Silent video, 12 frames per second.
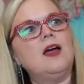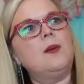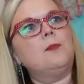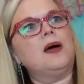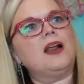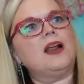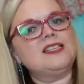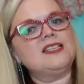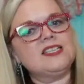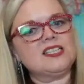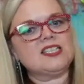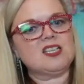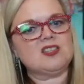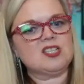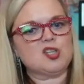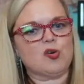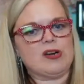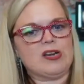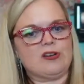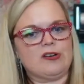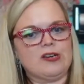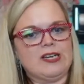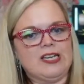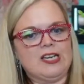But I did stick this greenery
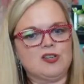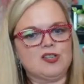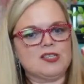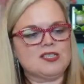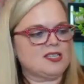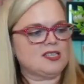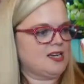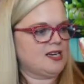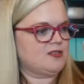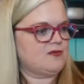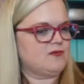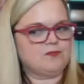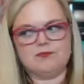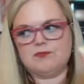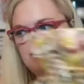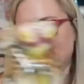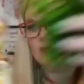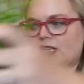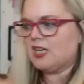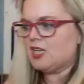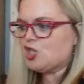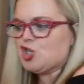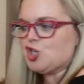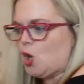in here just to kind of
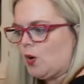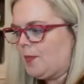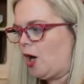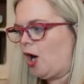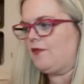show them off a